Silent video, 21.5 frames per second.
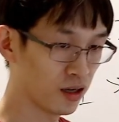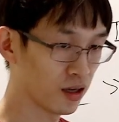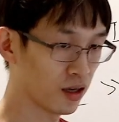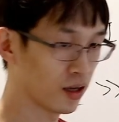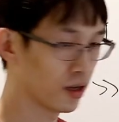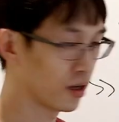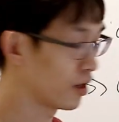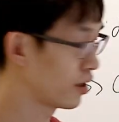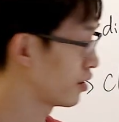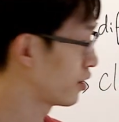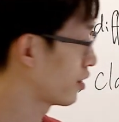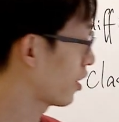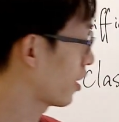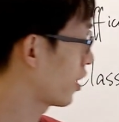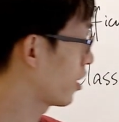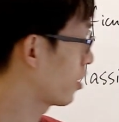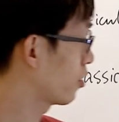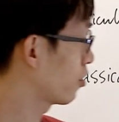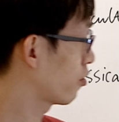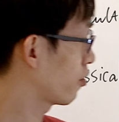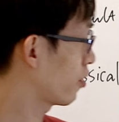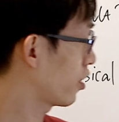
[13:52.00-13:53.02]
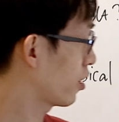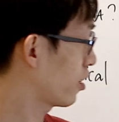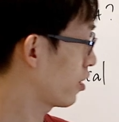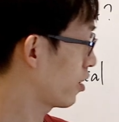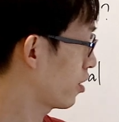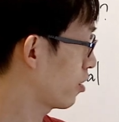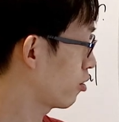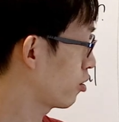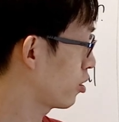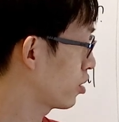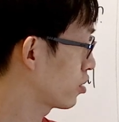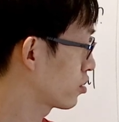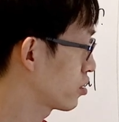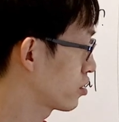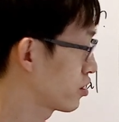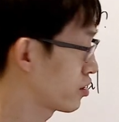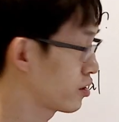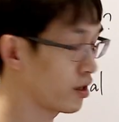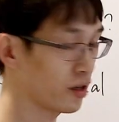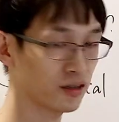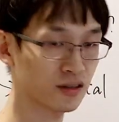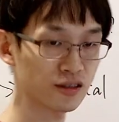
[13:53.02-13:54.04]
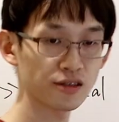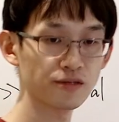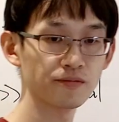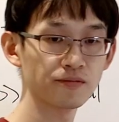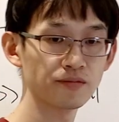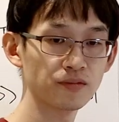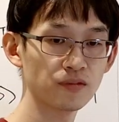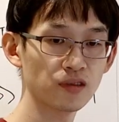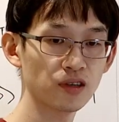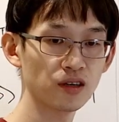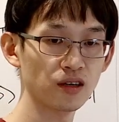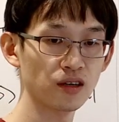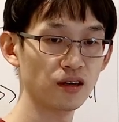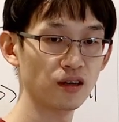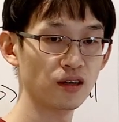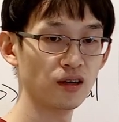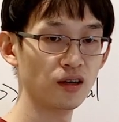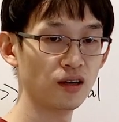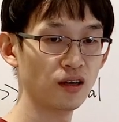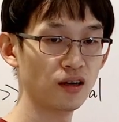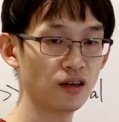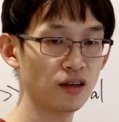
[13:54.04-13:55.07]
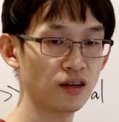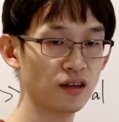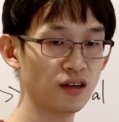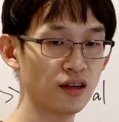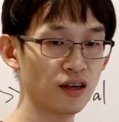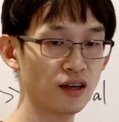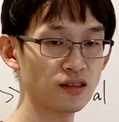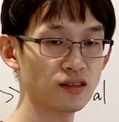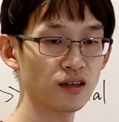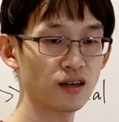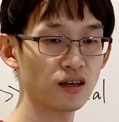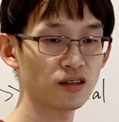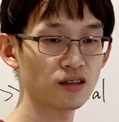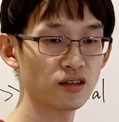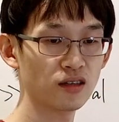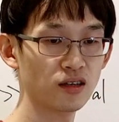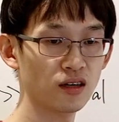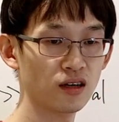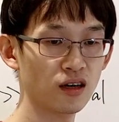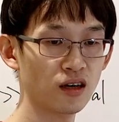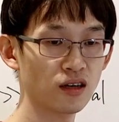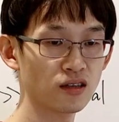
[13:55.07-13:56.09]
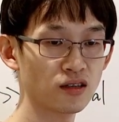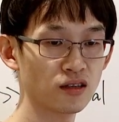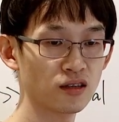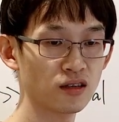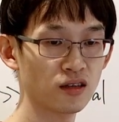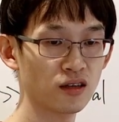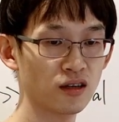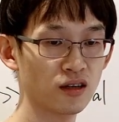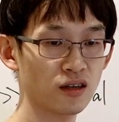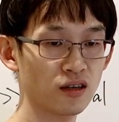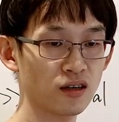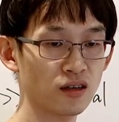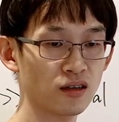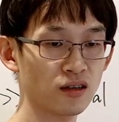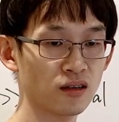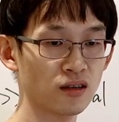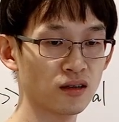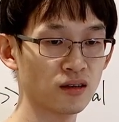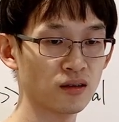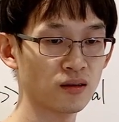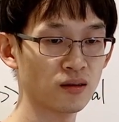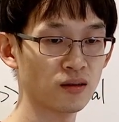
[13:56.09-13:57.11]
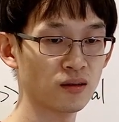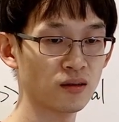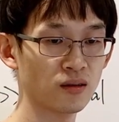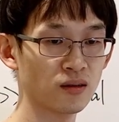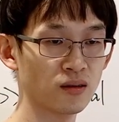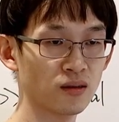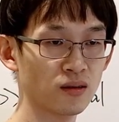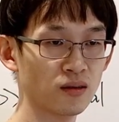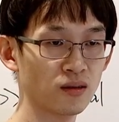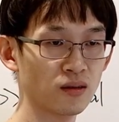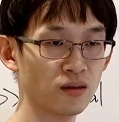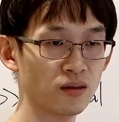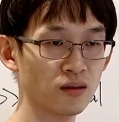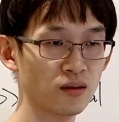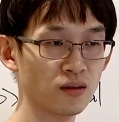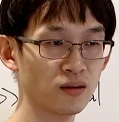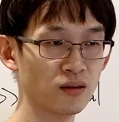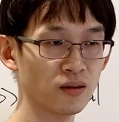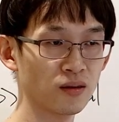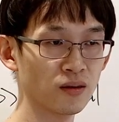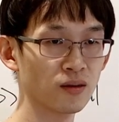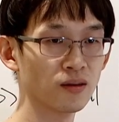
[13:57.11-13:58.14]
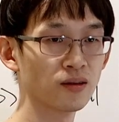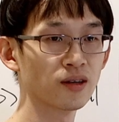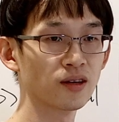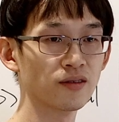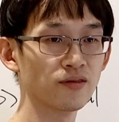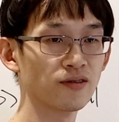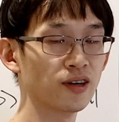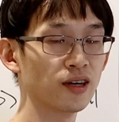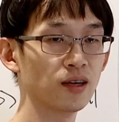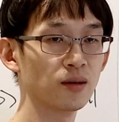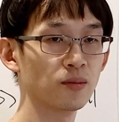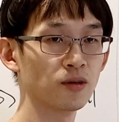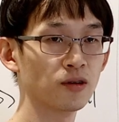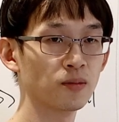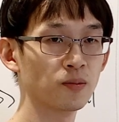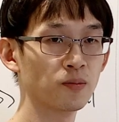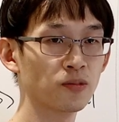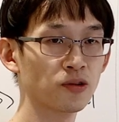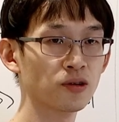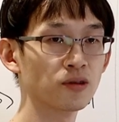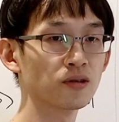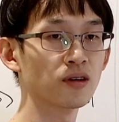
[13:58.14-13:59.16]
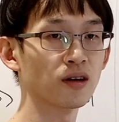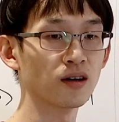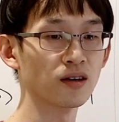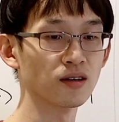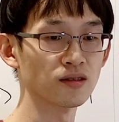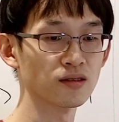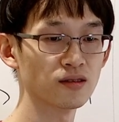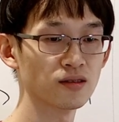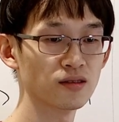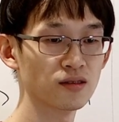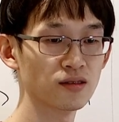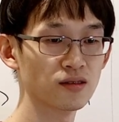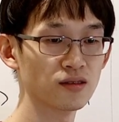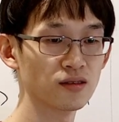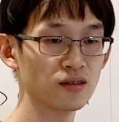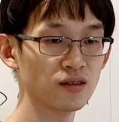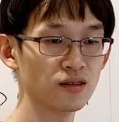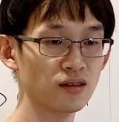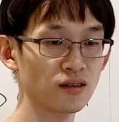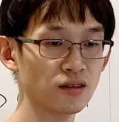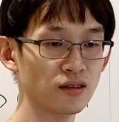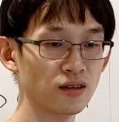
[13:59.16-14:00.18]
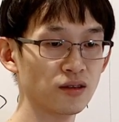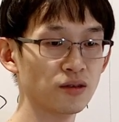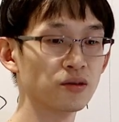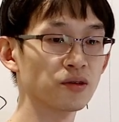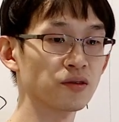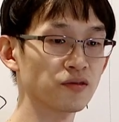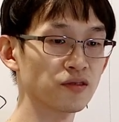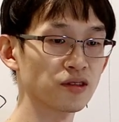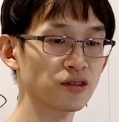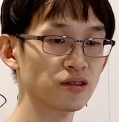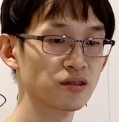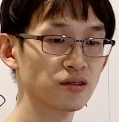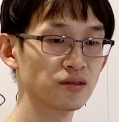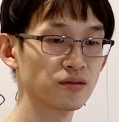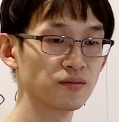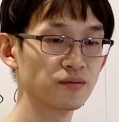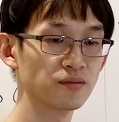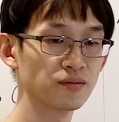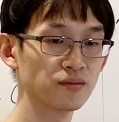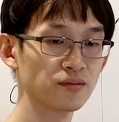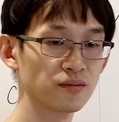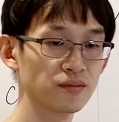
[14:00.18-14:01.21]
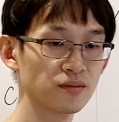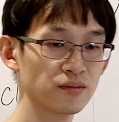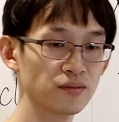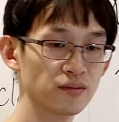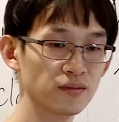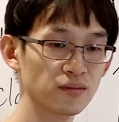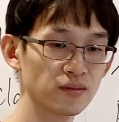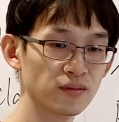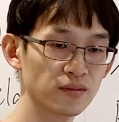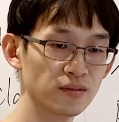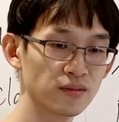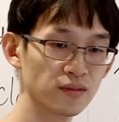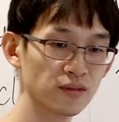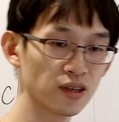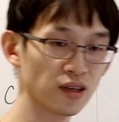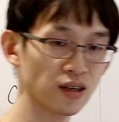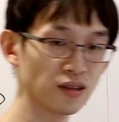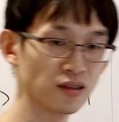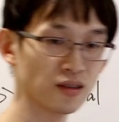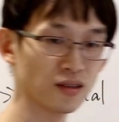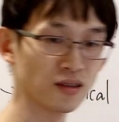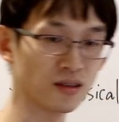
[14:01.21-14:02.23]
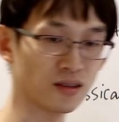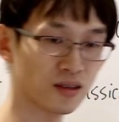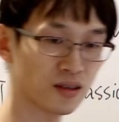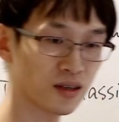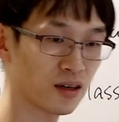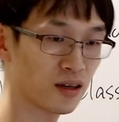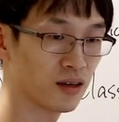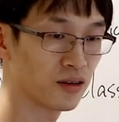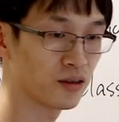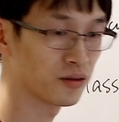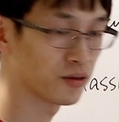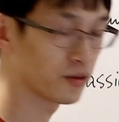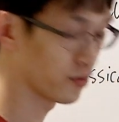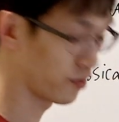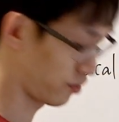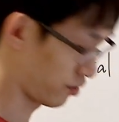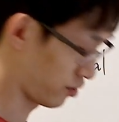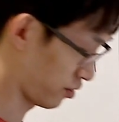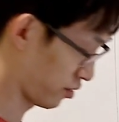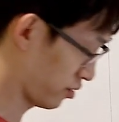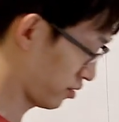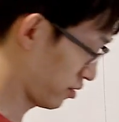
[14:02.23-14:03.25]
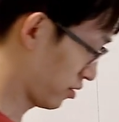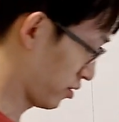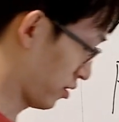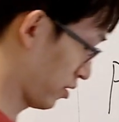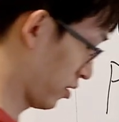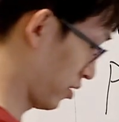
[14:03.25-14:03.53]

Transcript: And how large is that? Okay, that's actually larger than all the available protons in the universe. Okay, the entire universe